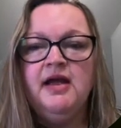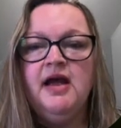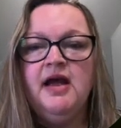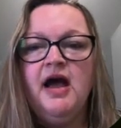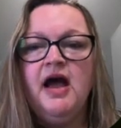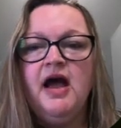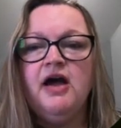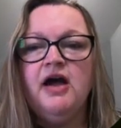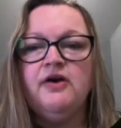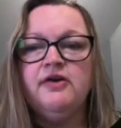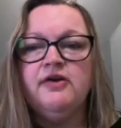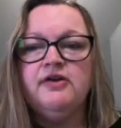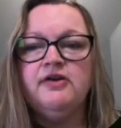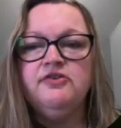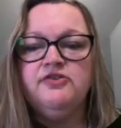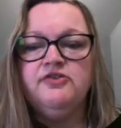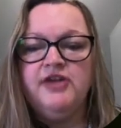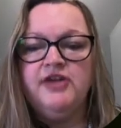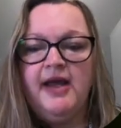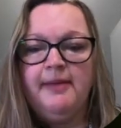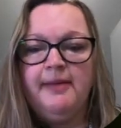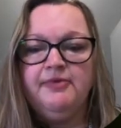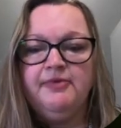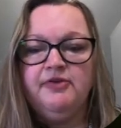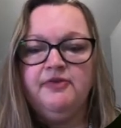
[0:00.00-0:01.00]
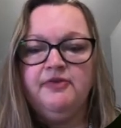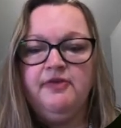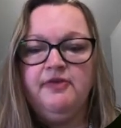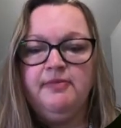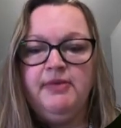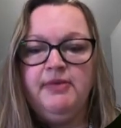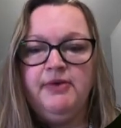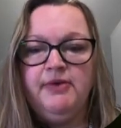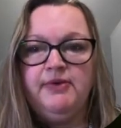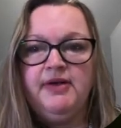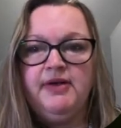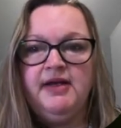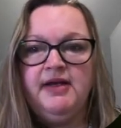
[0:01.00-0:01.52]
our adaptive
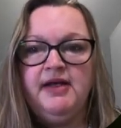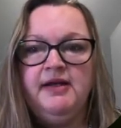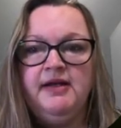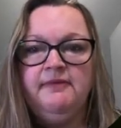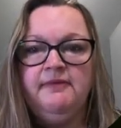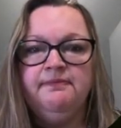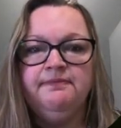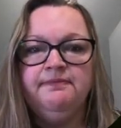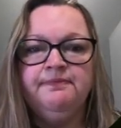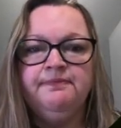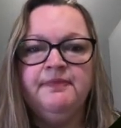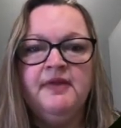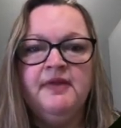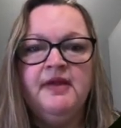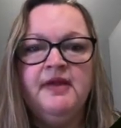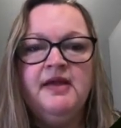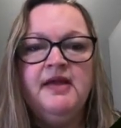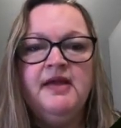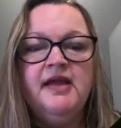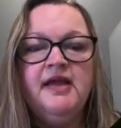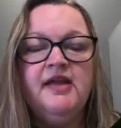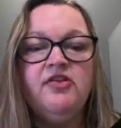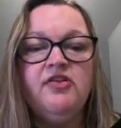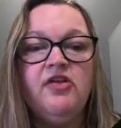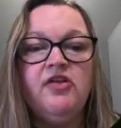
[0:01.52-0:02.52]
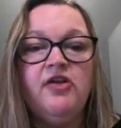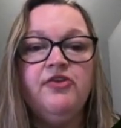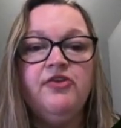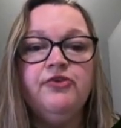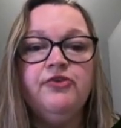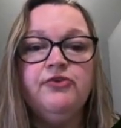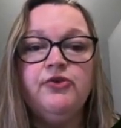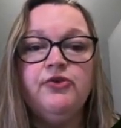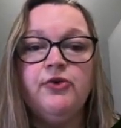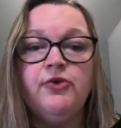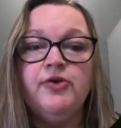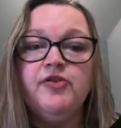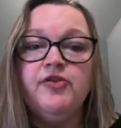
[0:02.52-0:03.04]
immunity. It's
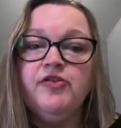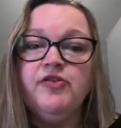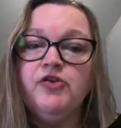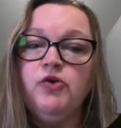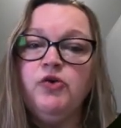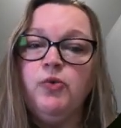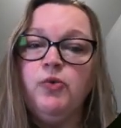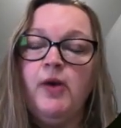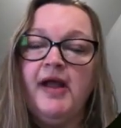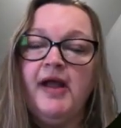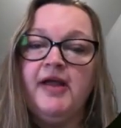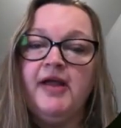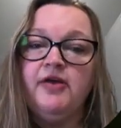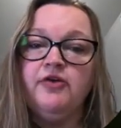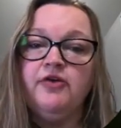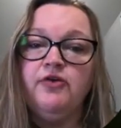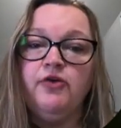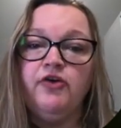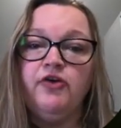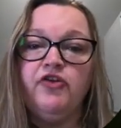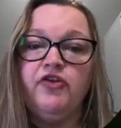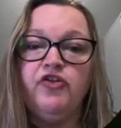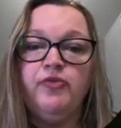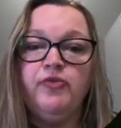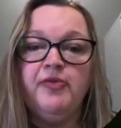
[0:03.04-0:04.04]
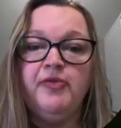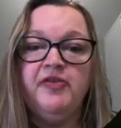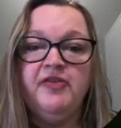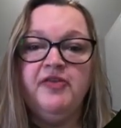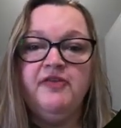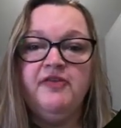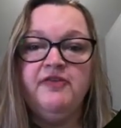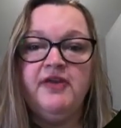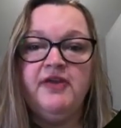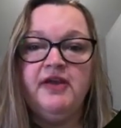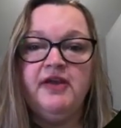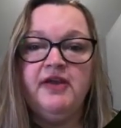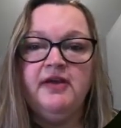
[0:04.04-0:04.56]
also known as acquired or
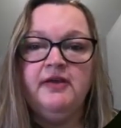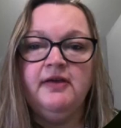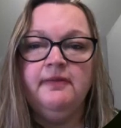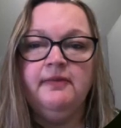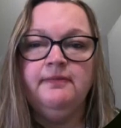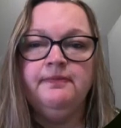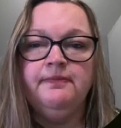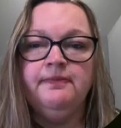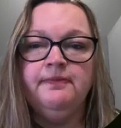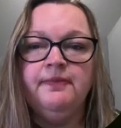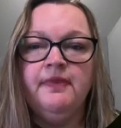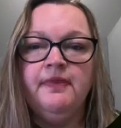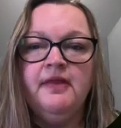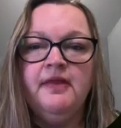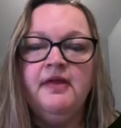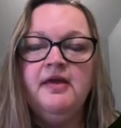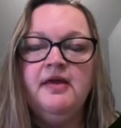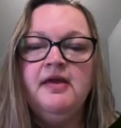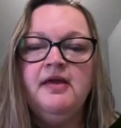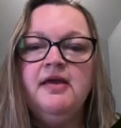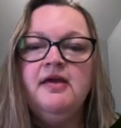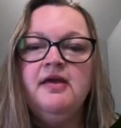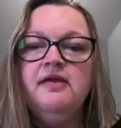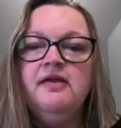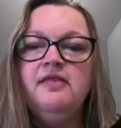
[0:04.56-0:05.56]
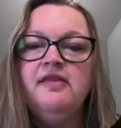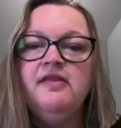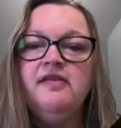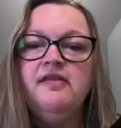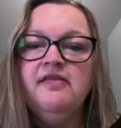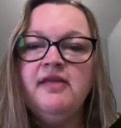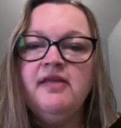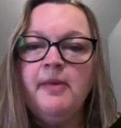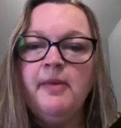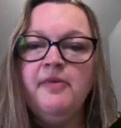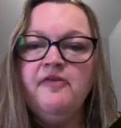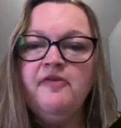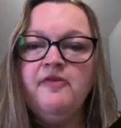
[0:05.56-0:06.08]
specific.
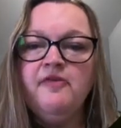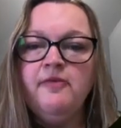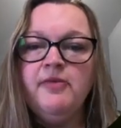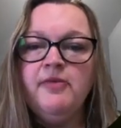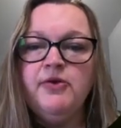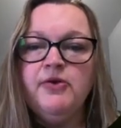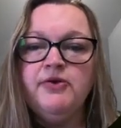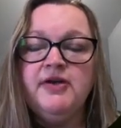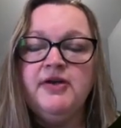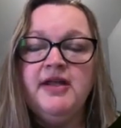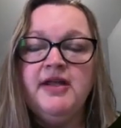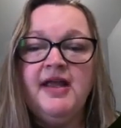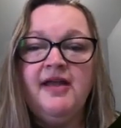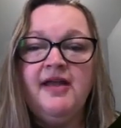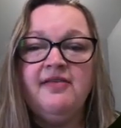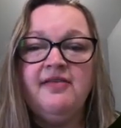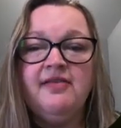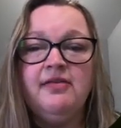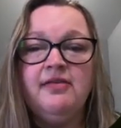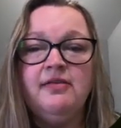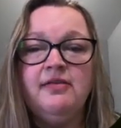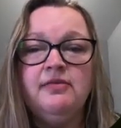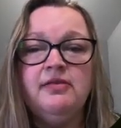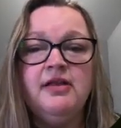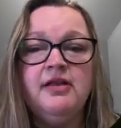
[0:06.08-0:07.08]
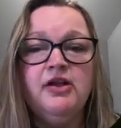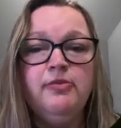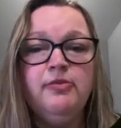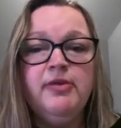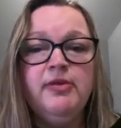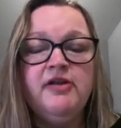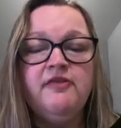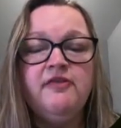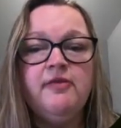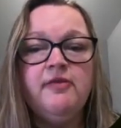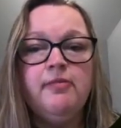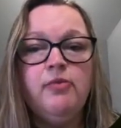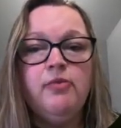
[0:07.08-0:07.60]
This type of immunity has a little
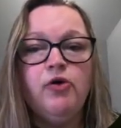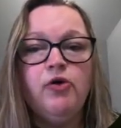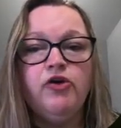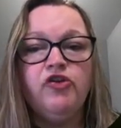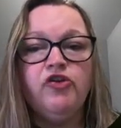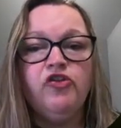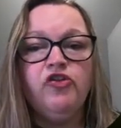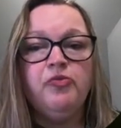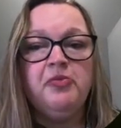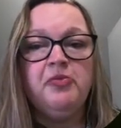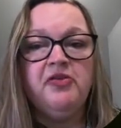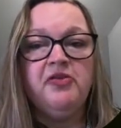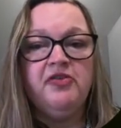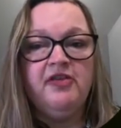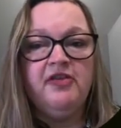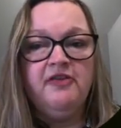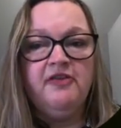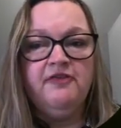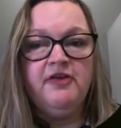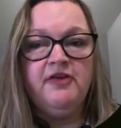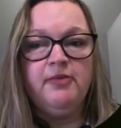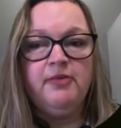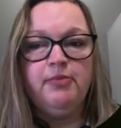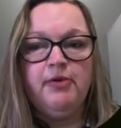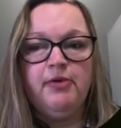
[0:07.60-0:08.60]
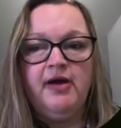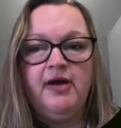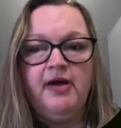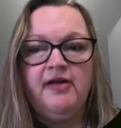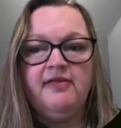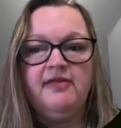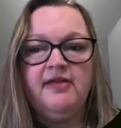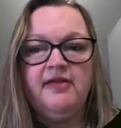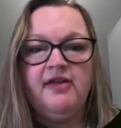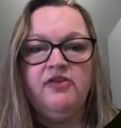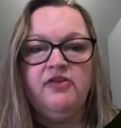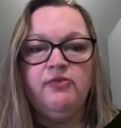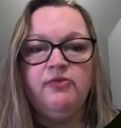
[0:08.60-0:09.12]
bit of a more specific
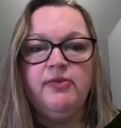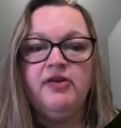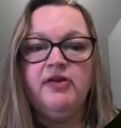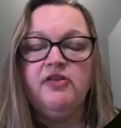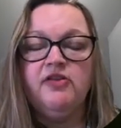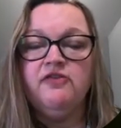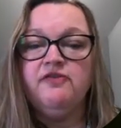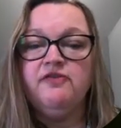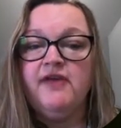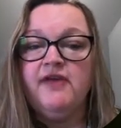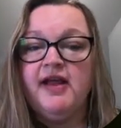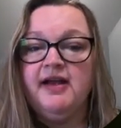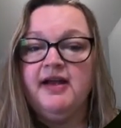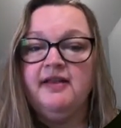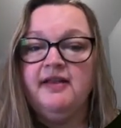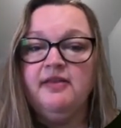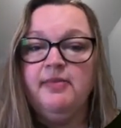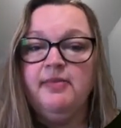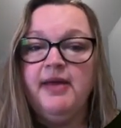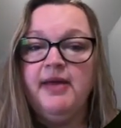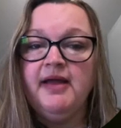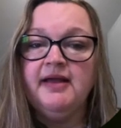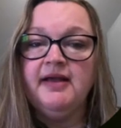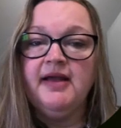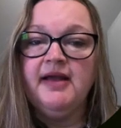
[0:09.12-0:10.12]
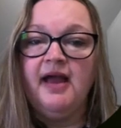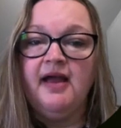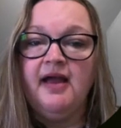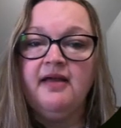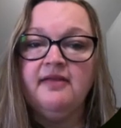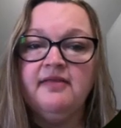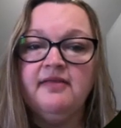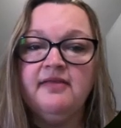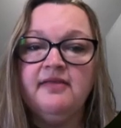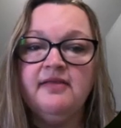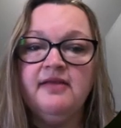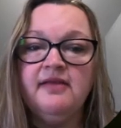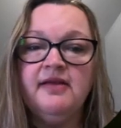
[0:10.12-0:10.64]
process when it's fighting the bad
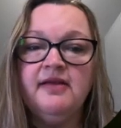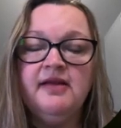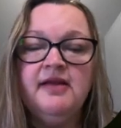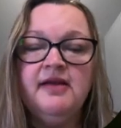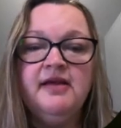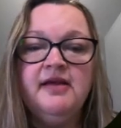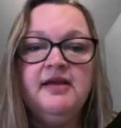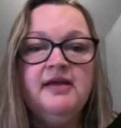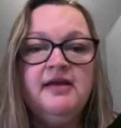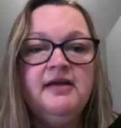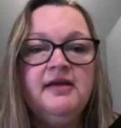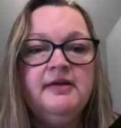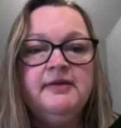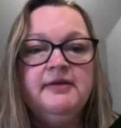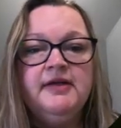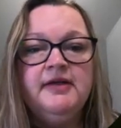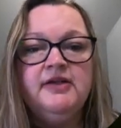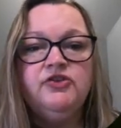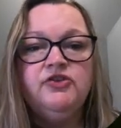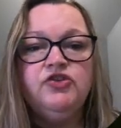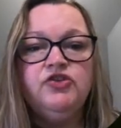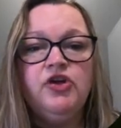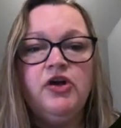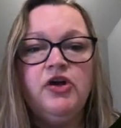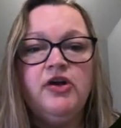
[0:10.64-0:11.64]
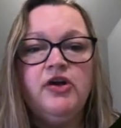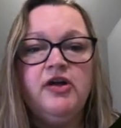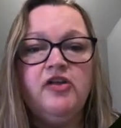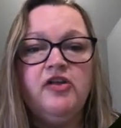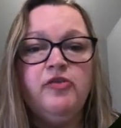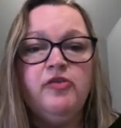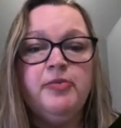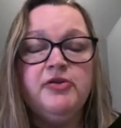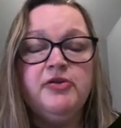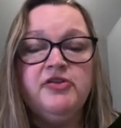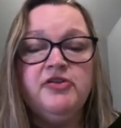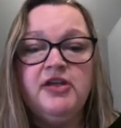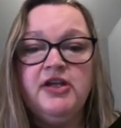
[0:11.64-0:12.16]
guys. It
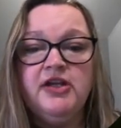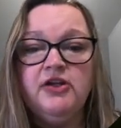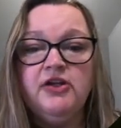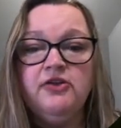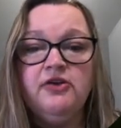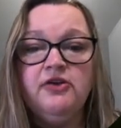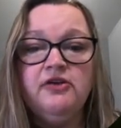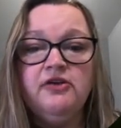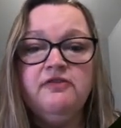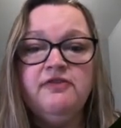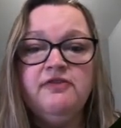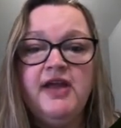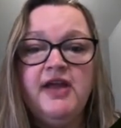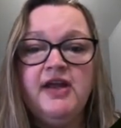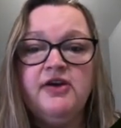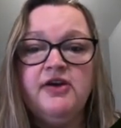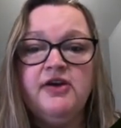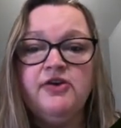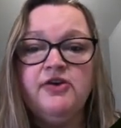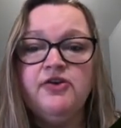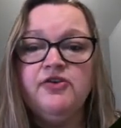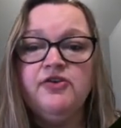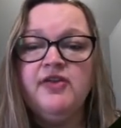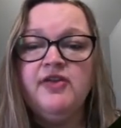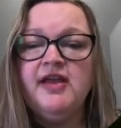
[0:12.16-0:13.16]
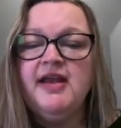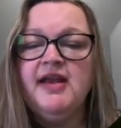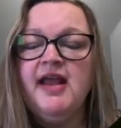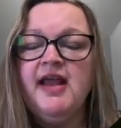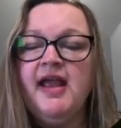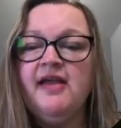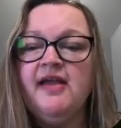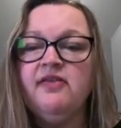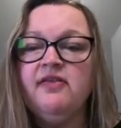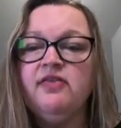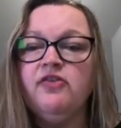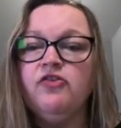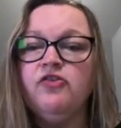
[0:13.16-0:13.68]
targets particular invaders and
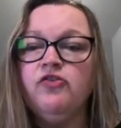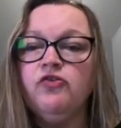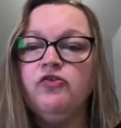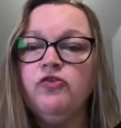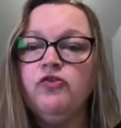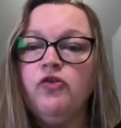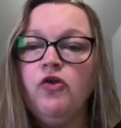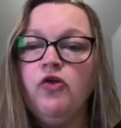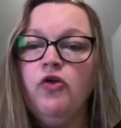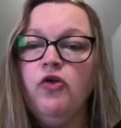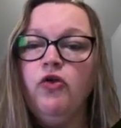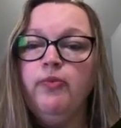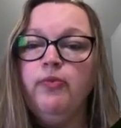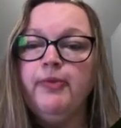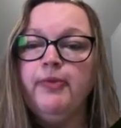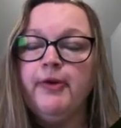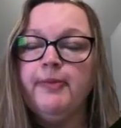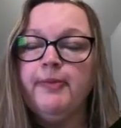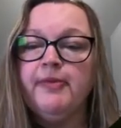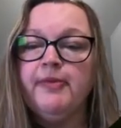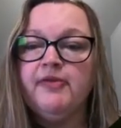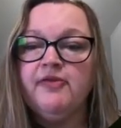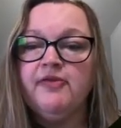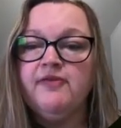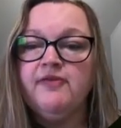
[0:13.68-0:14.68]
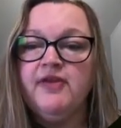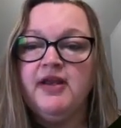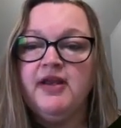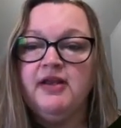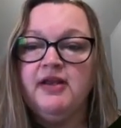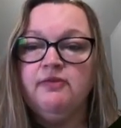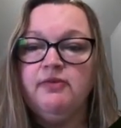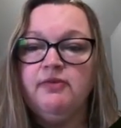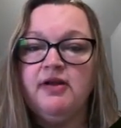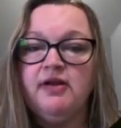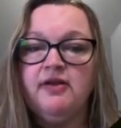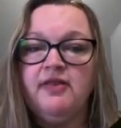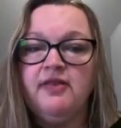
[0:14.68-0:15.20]
has the sole purpose of
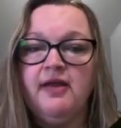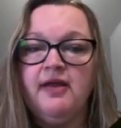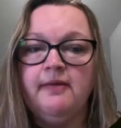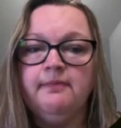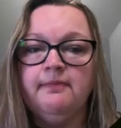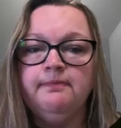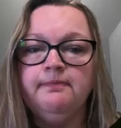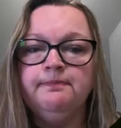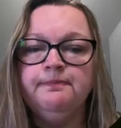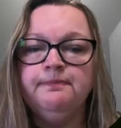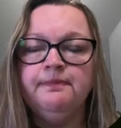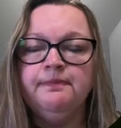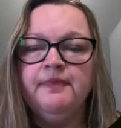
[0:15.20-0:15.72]
getting rid of them.